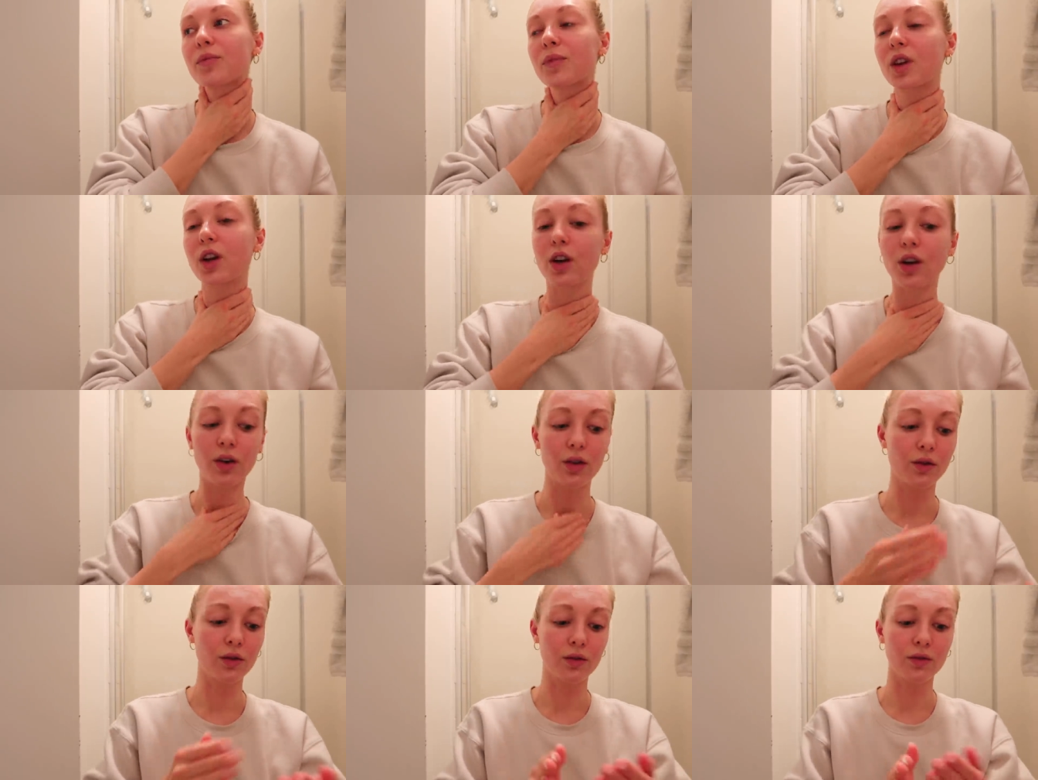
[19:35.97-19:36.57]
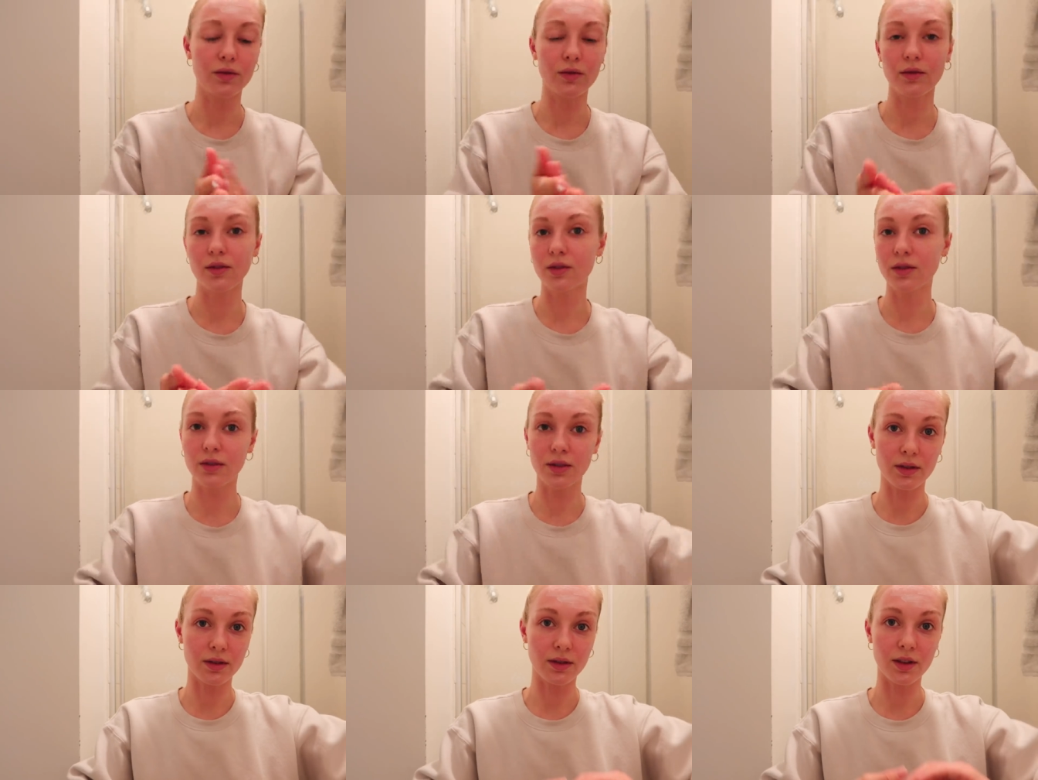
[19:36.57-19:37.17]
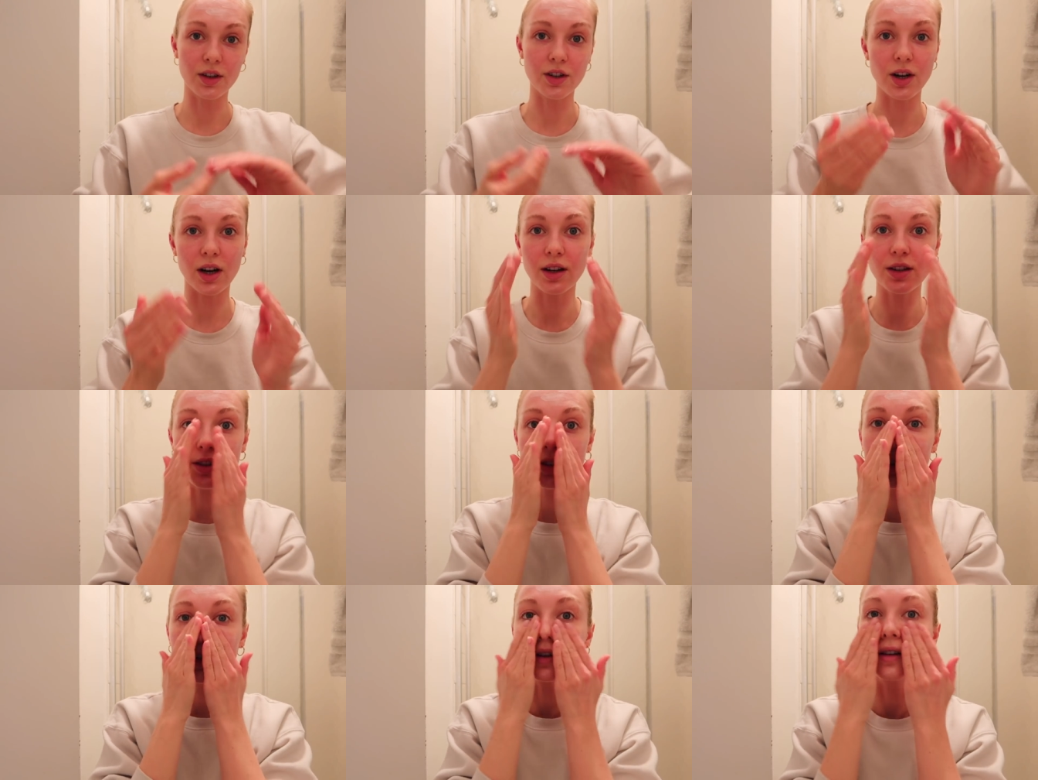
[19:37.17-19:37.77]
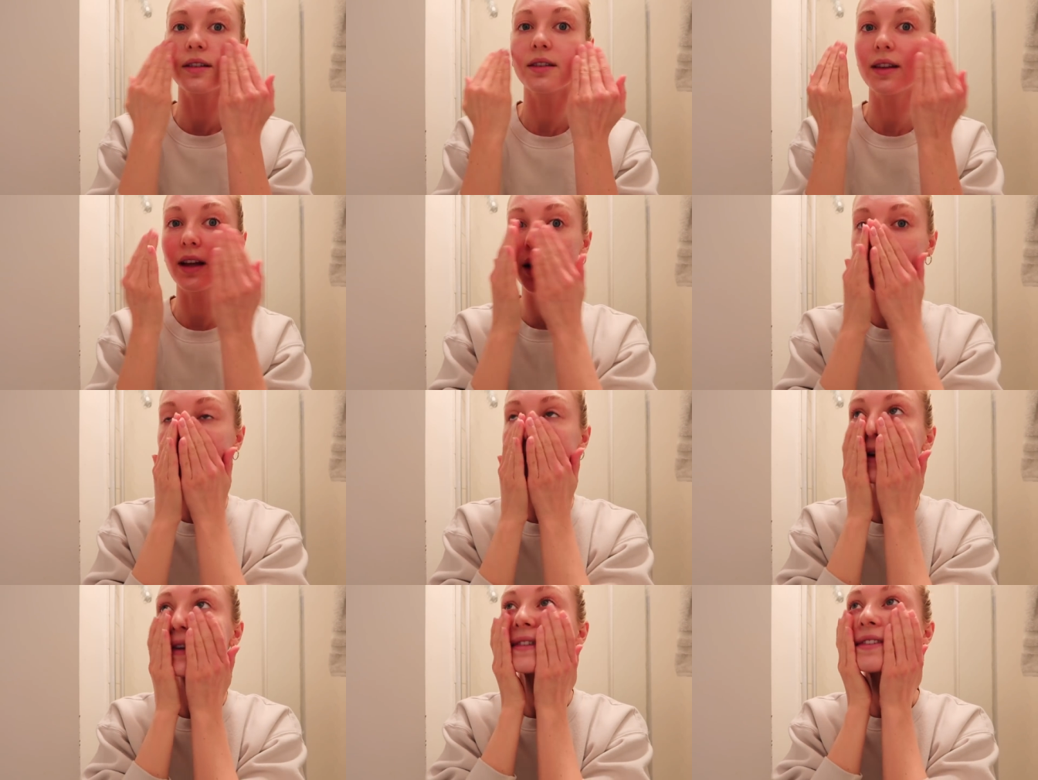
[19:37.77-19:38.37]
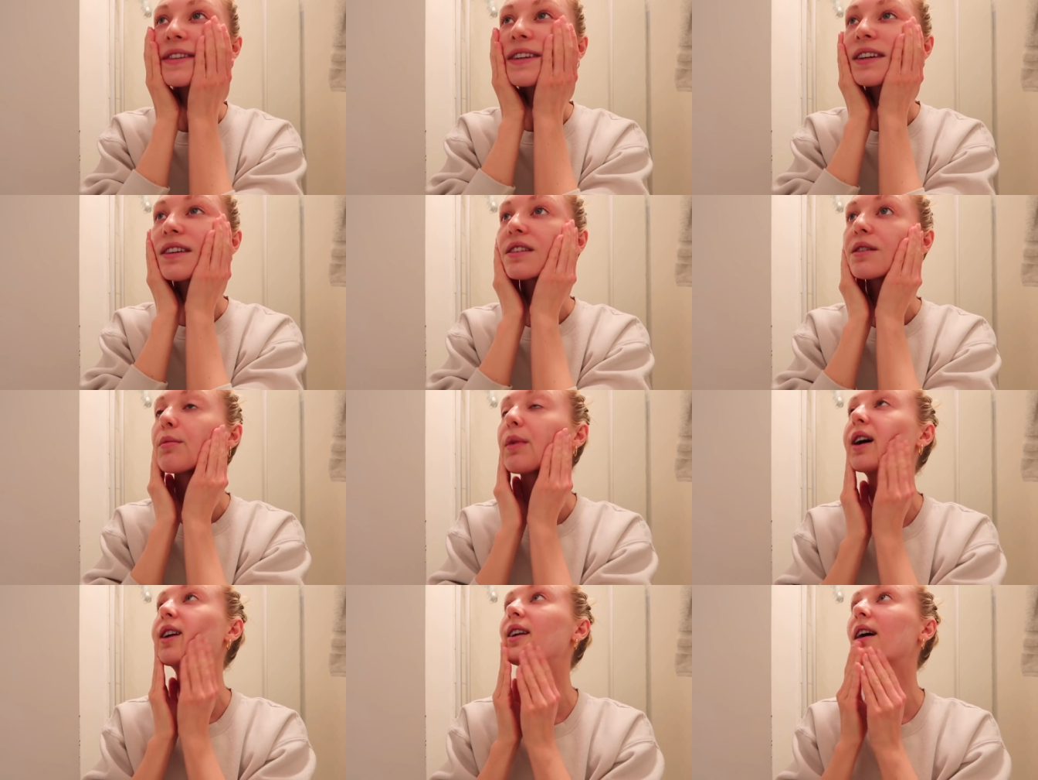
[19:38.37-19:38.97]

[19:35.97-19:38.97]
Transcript: you know, the doctor that I want to see is in my